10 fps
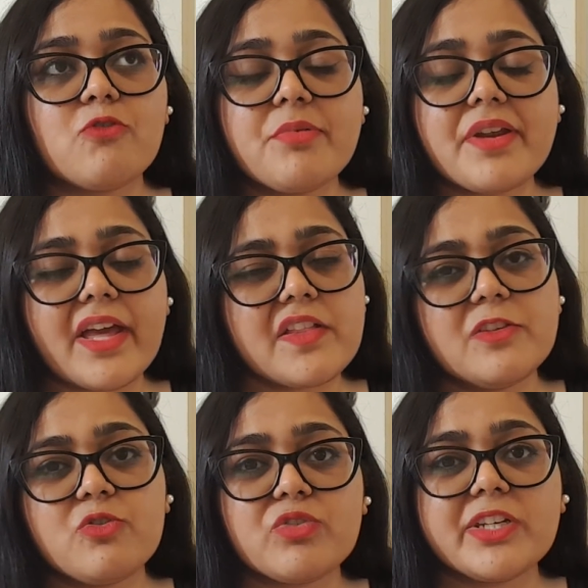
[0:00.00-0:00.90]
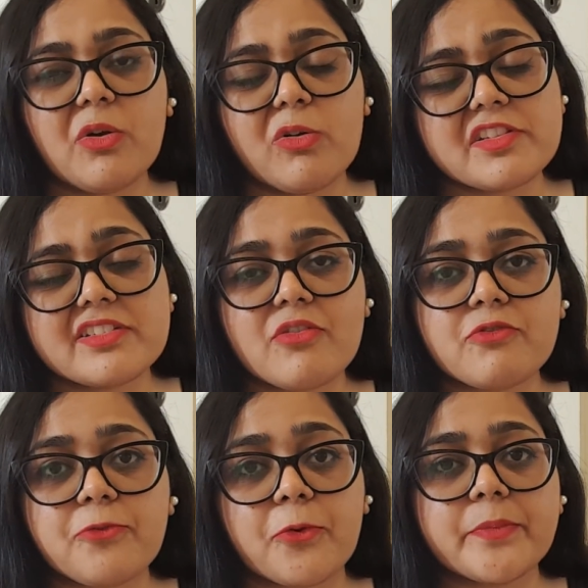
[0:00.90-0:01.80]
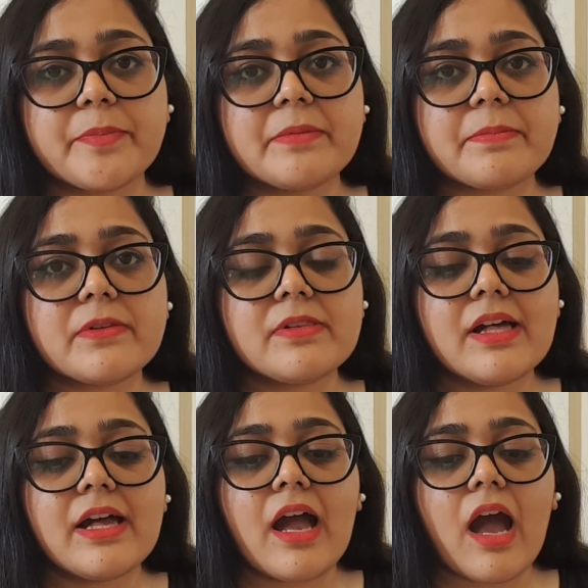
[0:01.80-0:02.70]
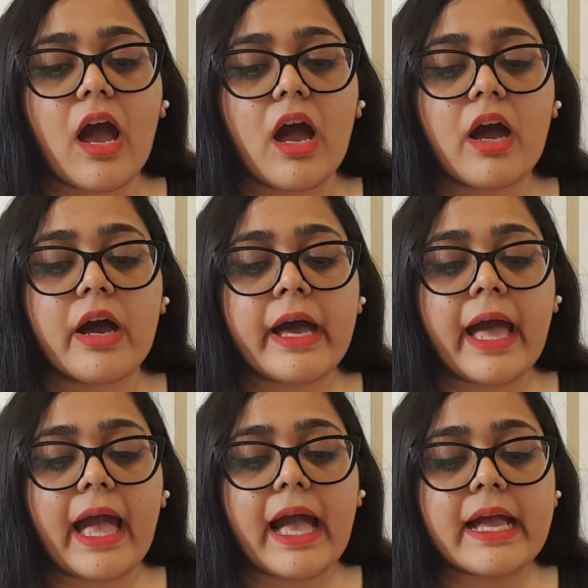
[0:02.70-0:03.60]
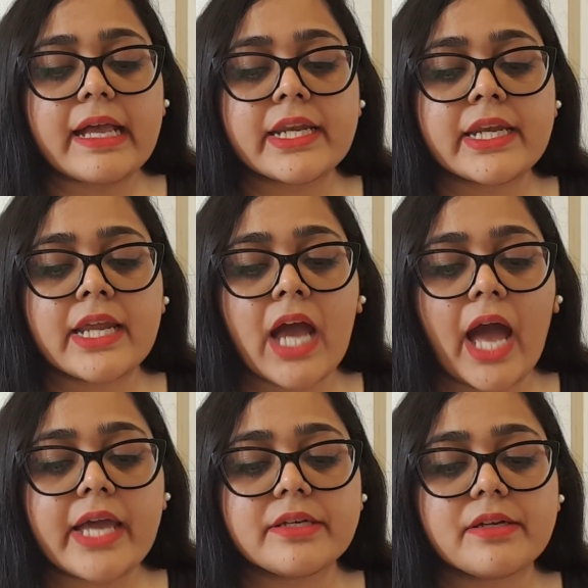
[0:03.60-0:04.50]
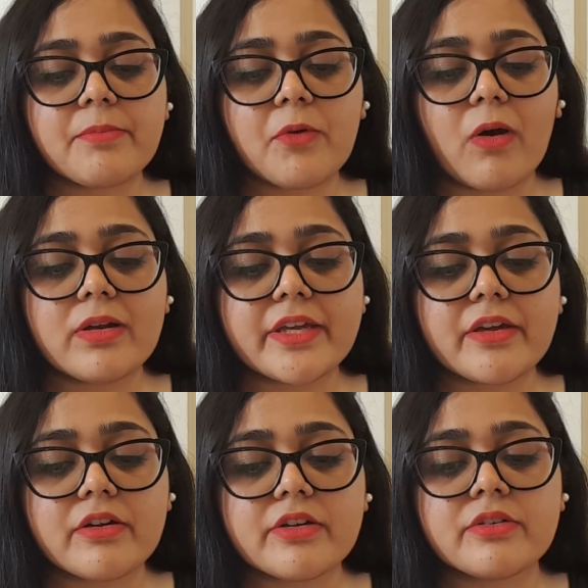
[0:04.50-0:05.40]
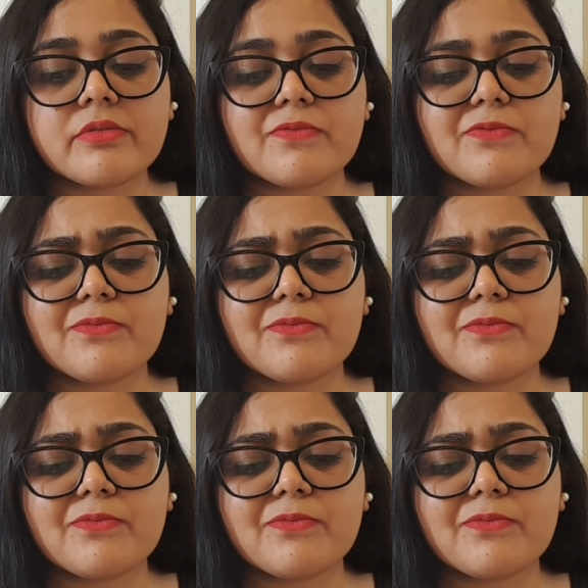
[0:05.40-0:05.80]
Uber X usually holds around 4 people. And I ended up calling her